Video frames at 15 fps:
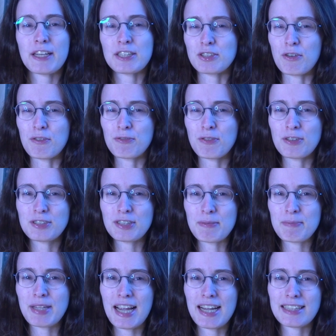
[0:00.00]
So first
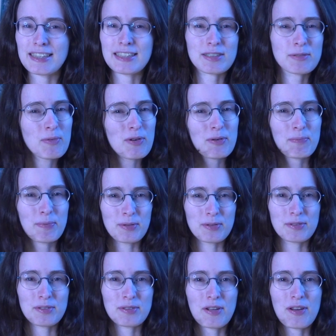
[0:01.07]
update is more
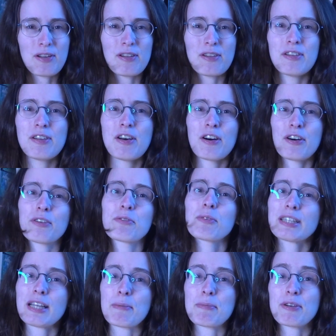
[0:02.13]
personal on
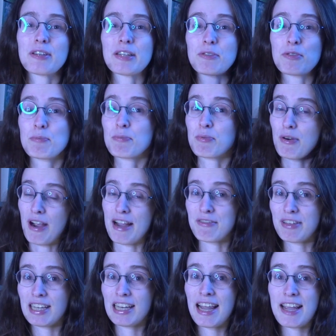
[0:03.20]
what happened in our
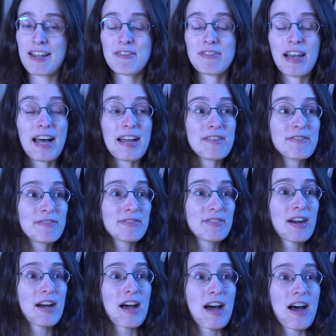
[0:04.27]
private life.
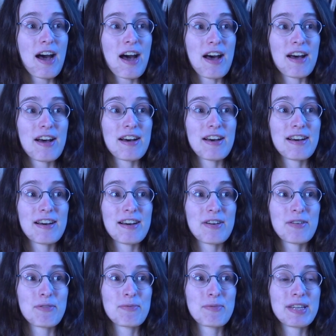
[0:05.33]

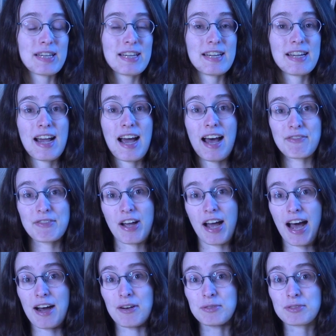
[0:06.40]
Uh, we have a
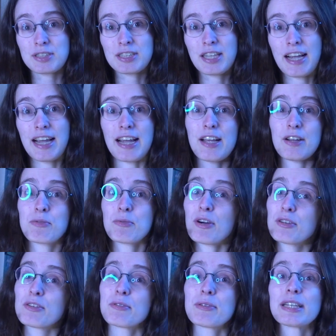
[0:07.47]
house and we
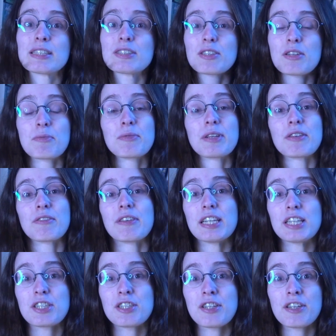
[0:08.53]
are doing some
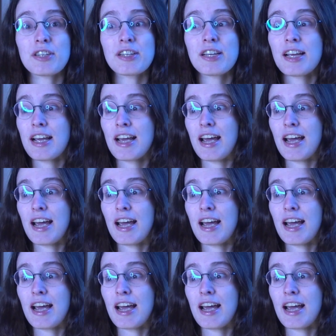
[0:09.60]
renovation.